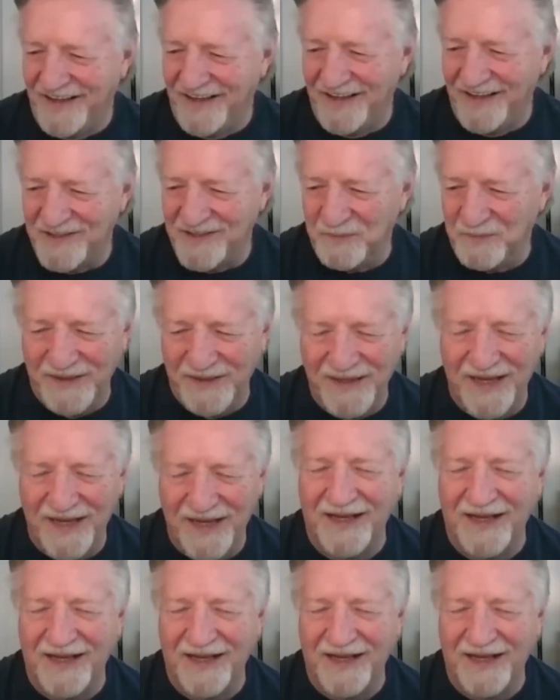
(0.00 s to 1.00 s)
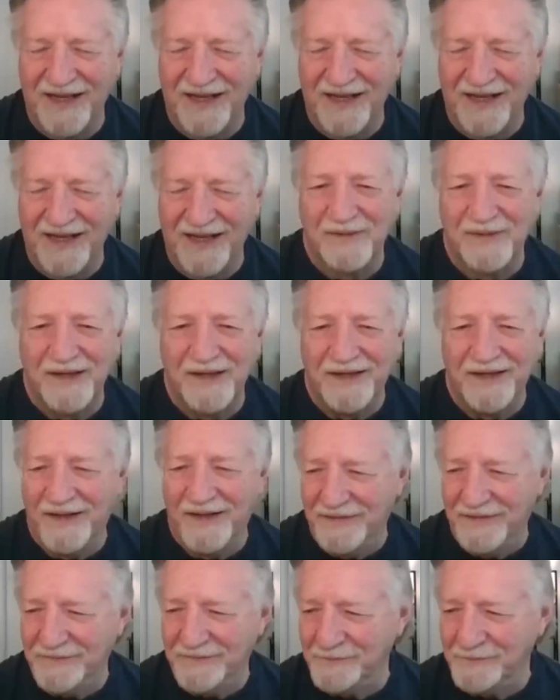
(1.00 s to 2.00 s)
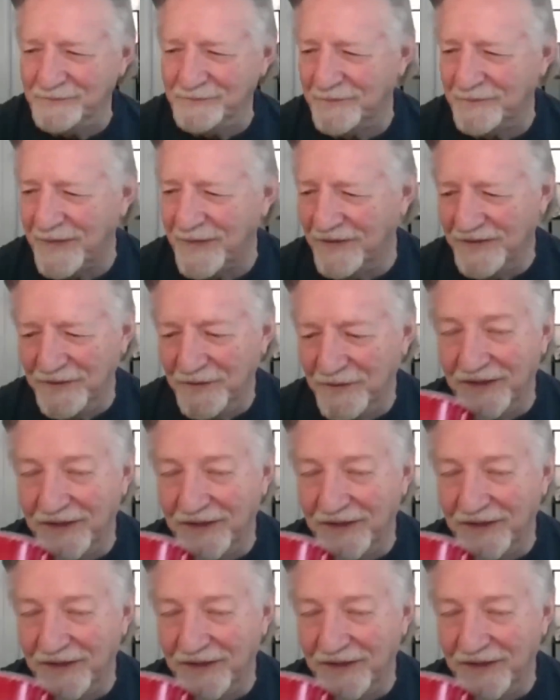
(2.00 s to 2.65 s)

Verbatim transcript: beyond wow. me how they do